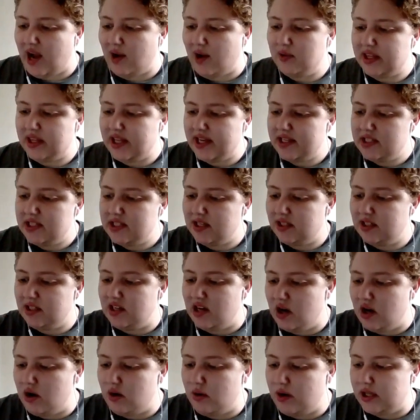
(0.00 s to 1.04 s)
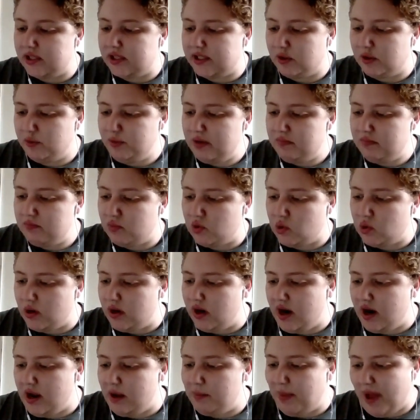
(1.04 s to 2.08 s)
I would like to know a little bit
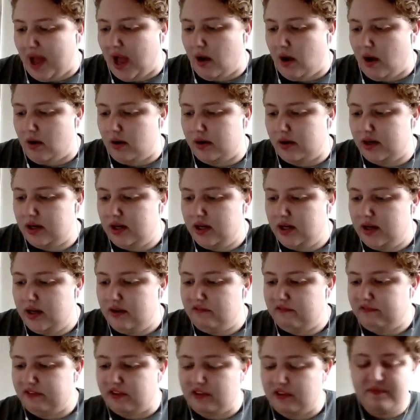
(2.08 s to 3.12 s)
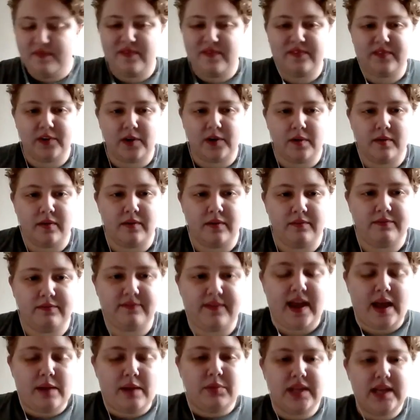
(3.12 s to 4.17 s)
more about for
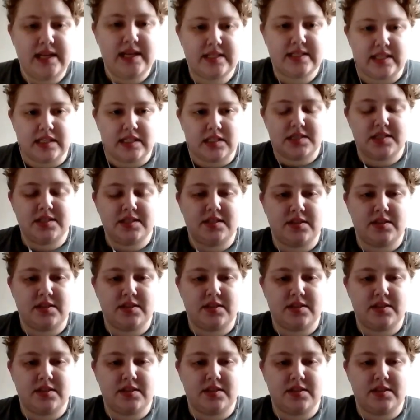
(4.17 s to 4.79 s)
families and